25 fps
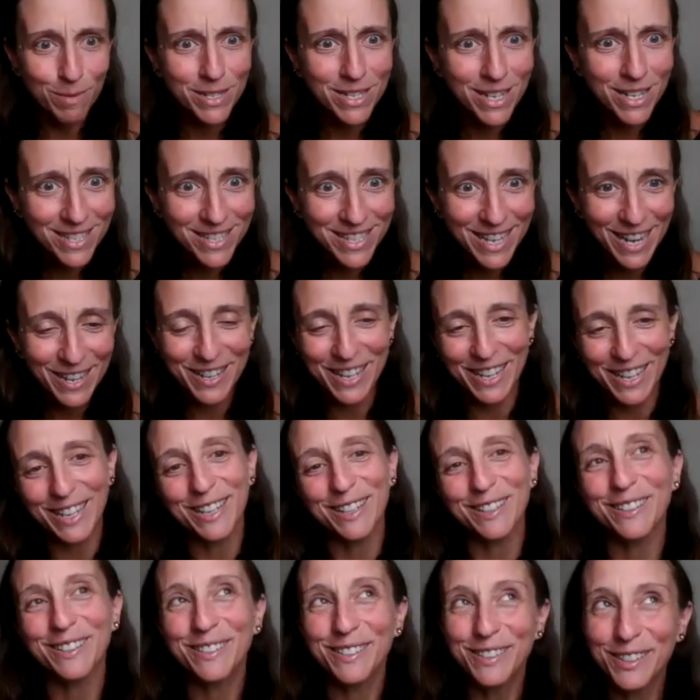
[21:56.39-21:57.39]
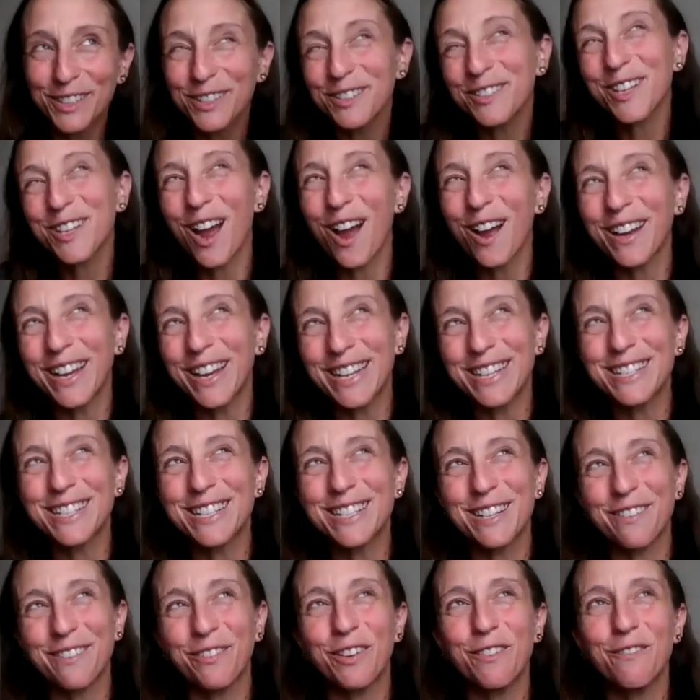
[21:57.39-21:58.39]
It does sound like you're talking
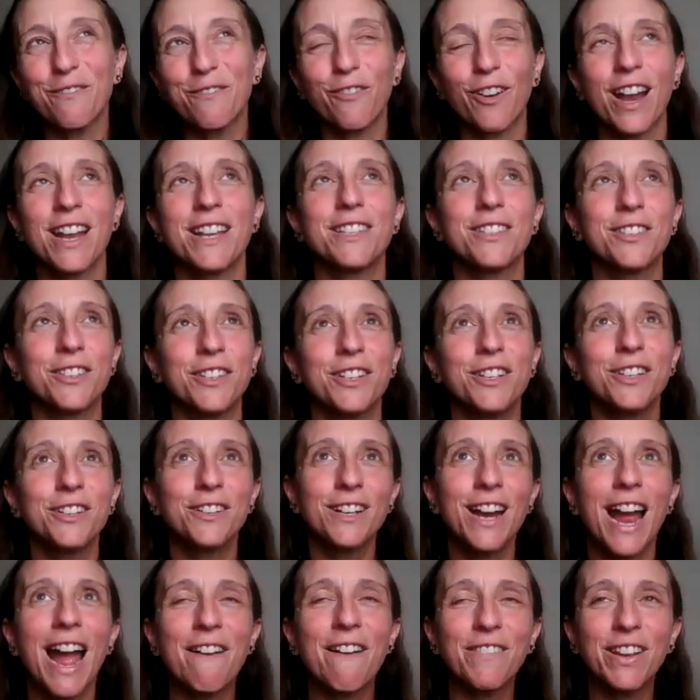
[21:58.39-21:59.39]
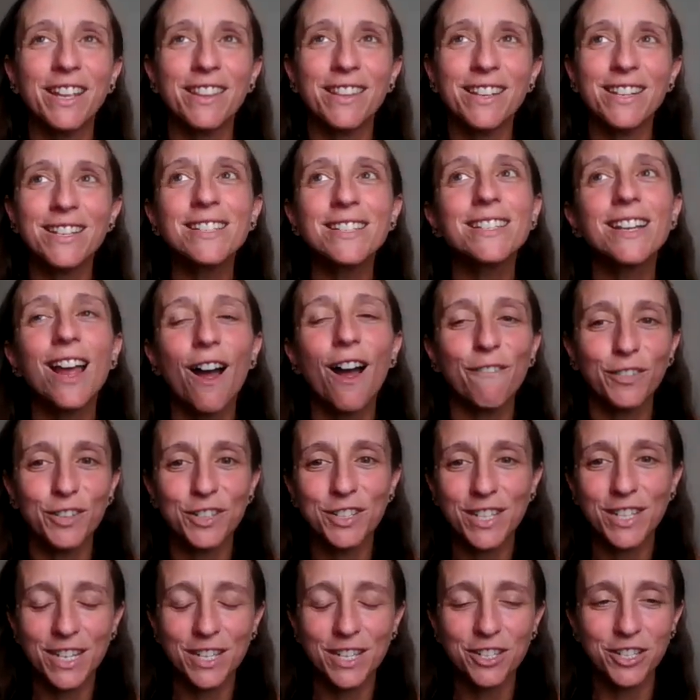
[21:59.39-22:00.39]
to different friends, or you're having these
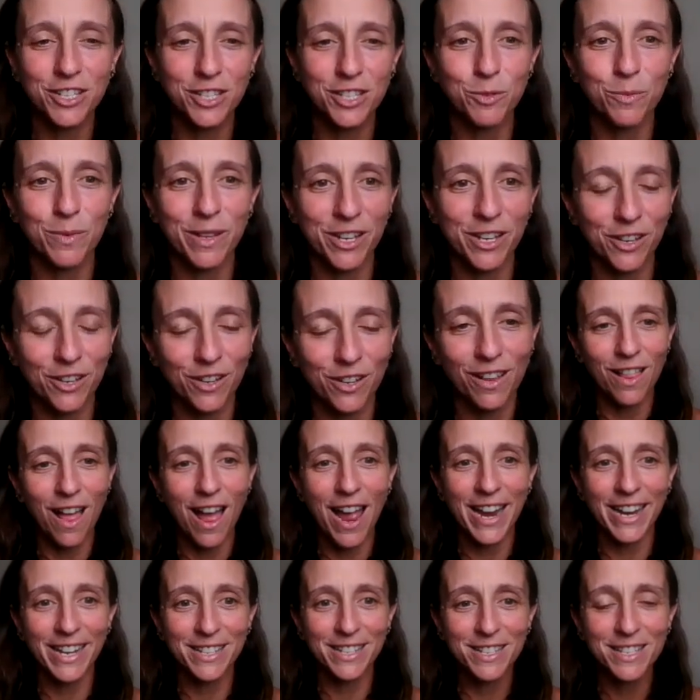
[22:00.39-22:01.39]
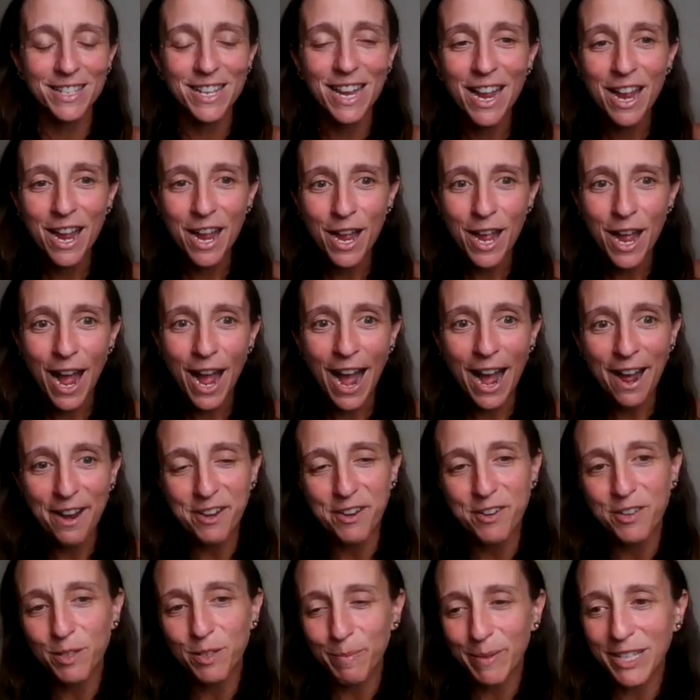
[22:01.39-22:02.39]
conversations with clients. How
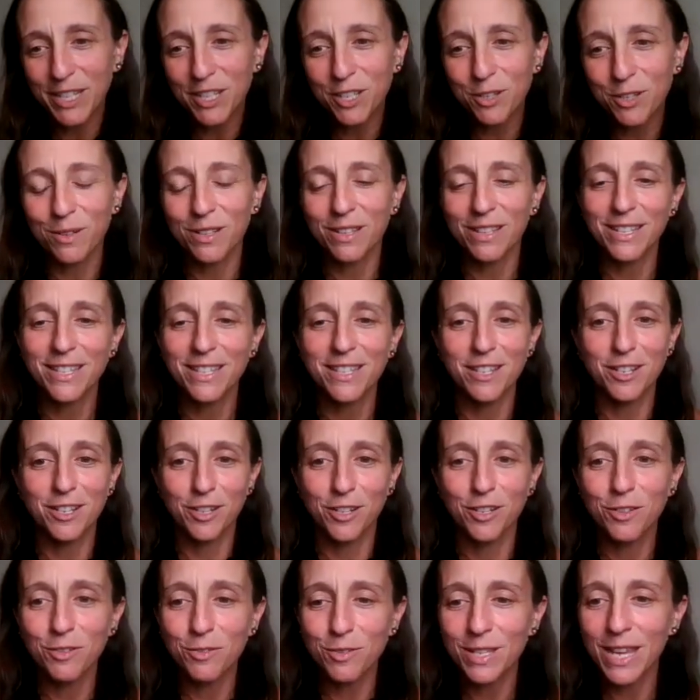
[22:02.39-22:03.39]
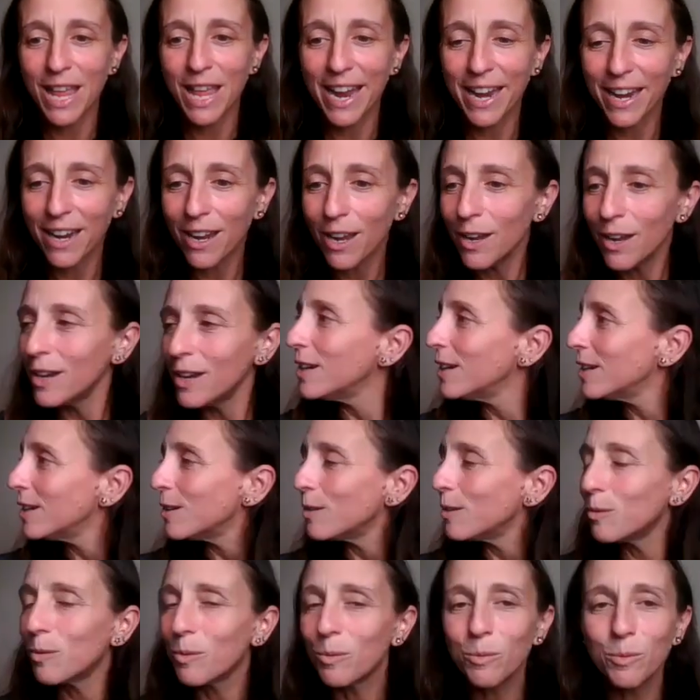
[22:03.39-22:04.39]
do you speak to a listener who's like,
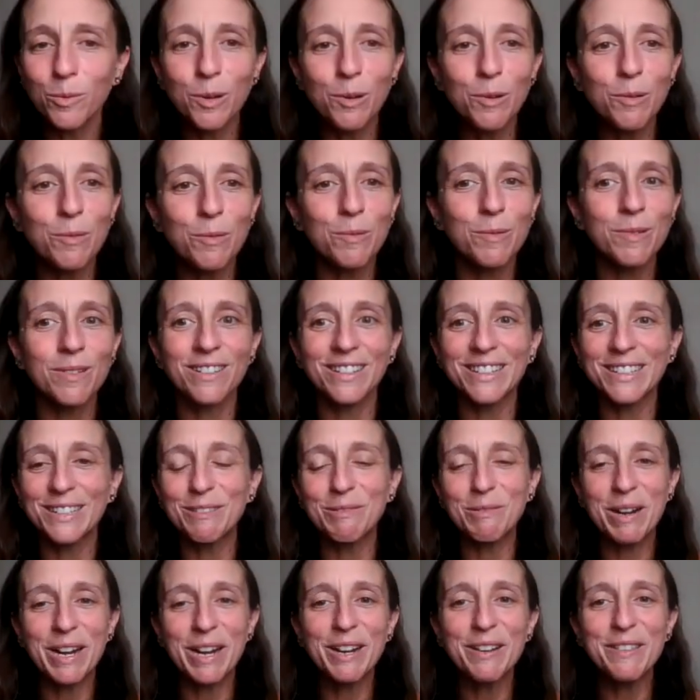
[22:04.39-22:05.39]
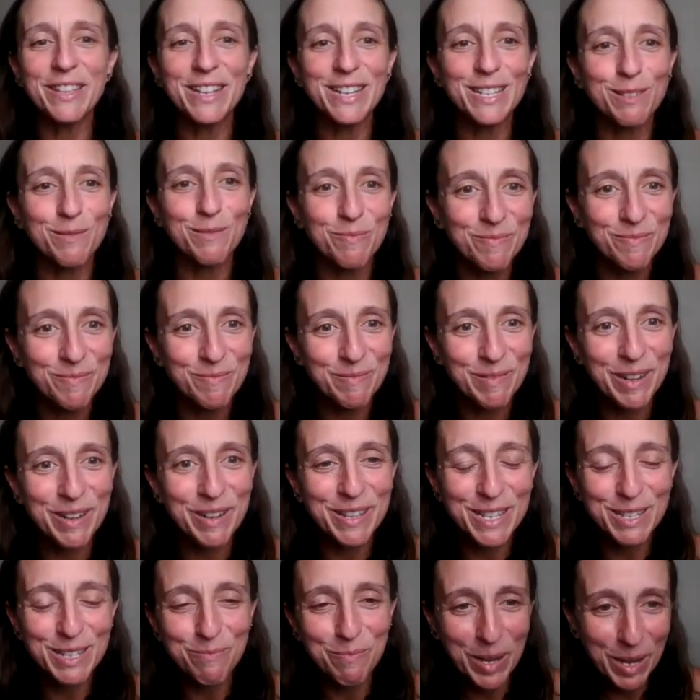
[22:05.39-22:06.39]
well, where are these
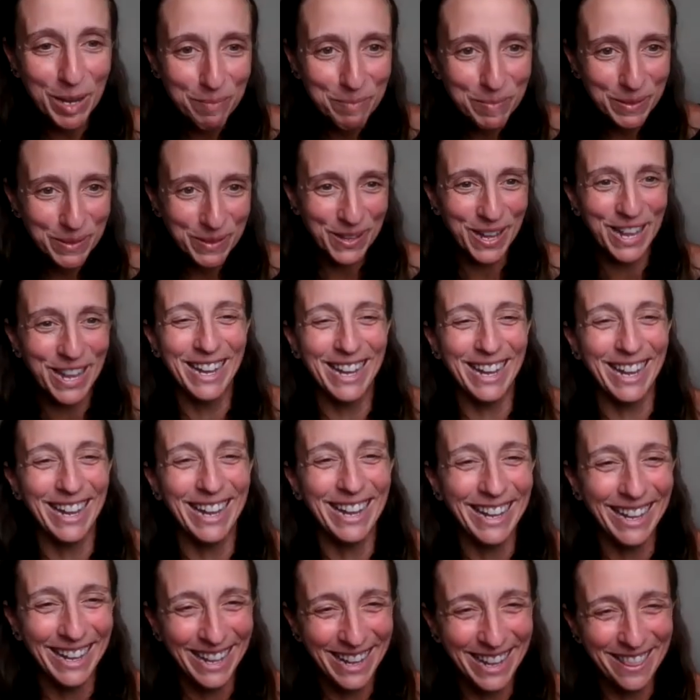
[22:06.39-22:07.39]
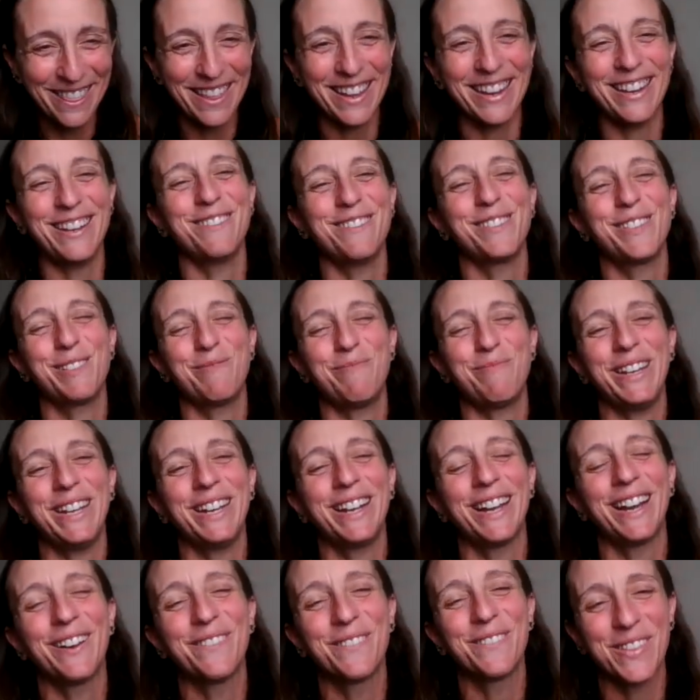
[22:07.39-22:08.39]
people that you
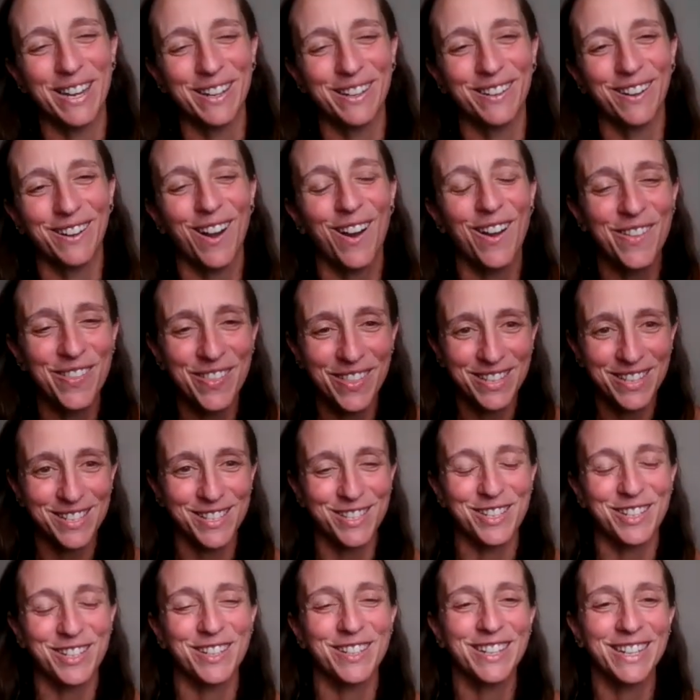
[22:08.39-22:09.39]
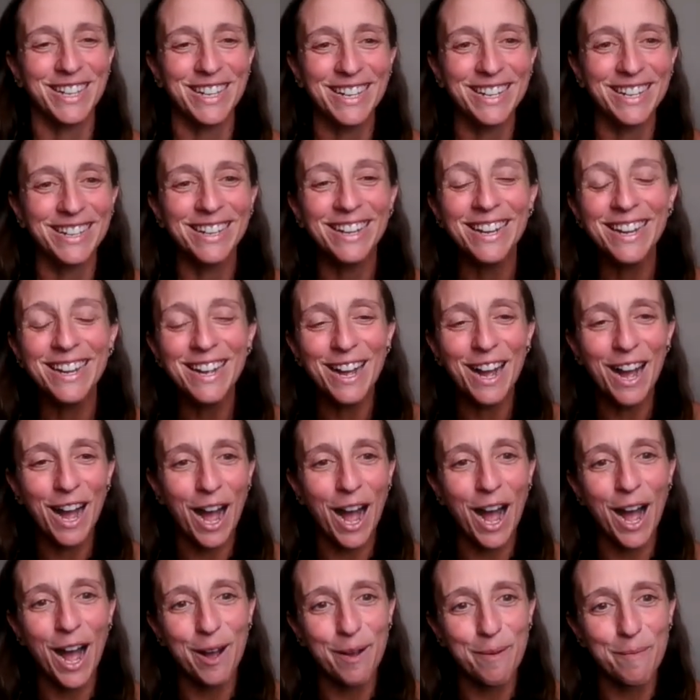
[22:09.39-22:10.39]
speak of that are on this journey
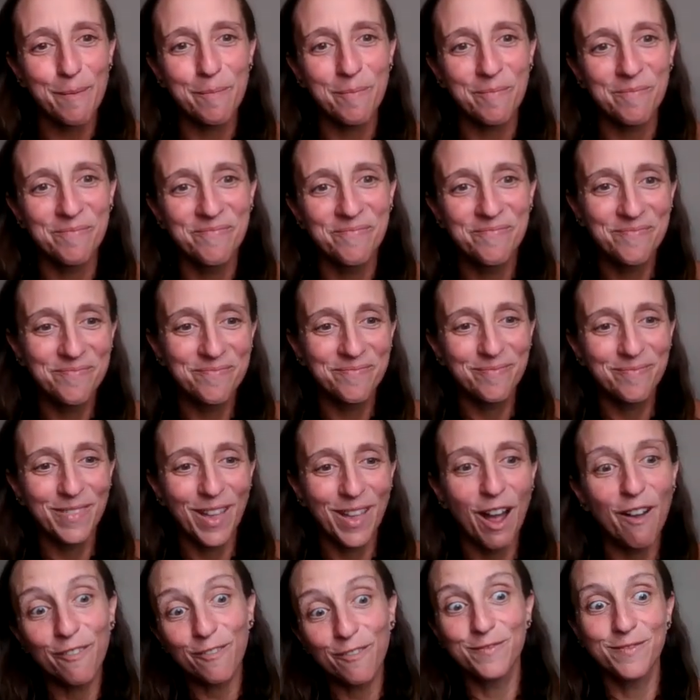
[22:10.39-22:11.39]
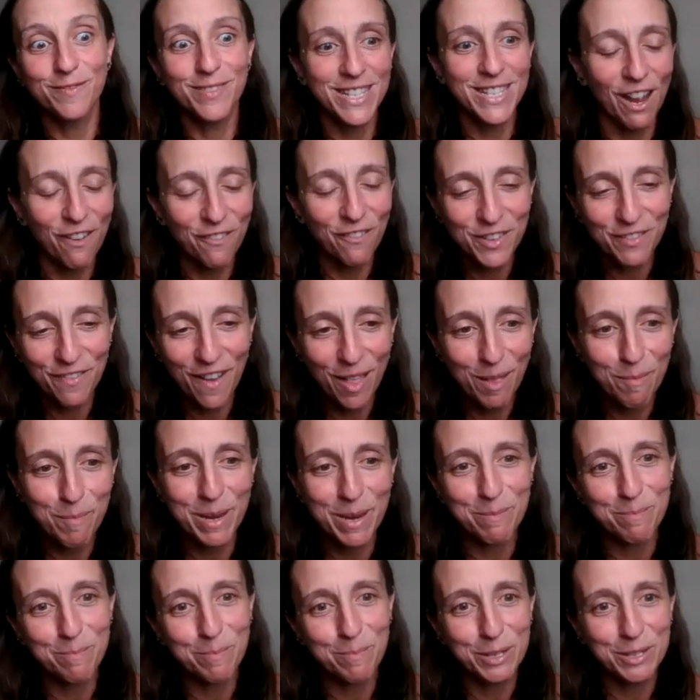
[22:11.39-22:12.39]
of
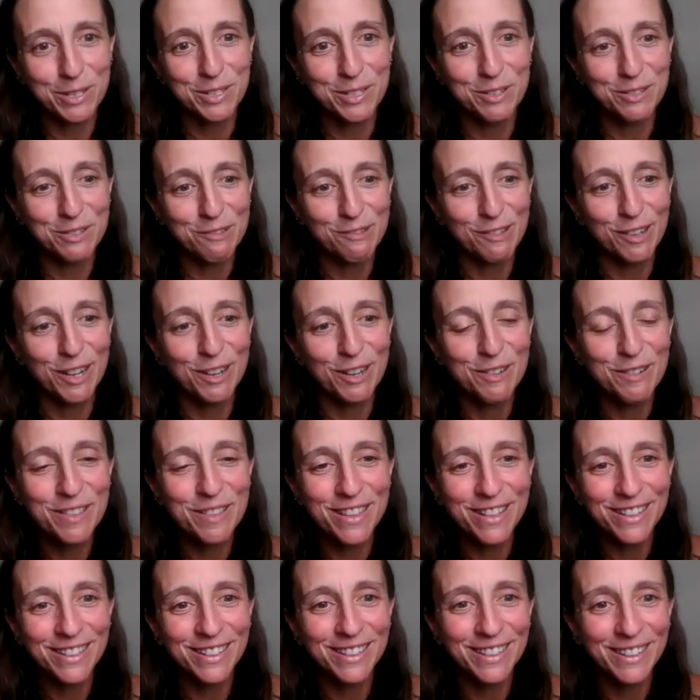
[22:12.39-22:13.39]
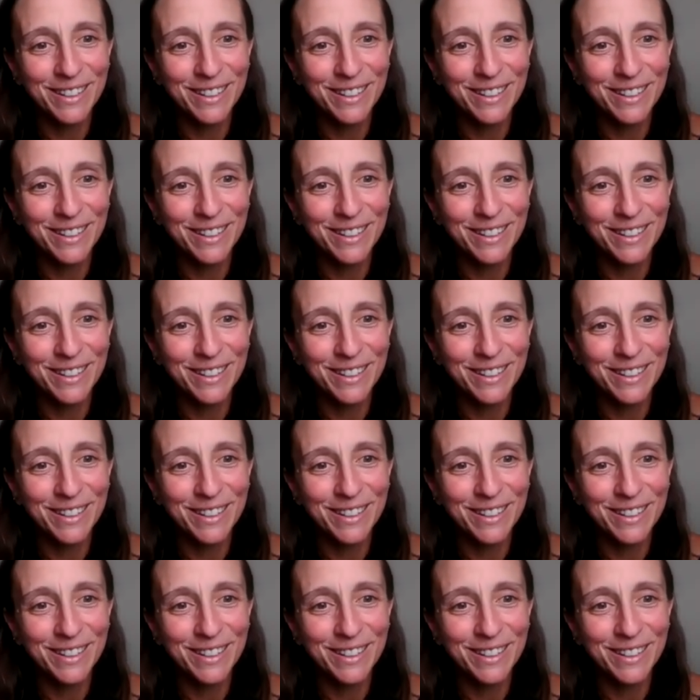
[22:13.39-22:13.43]
self-development and personal growth?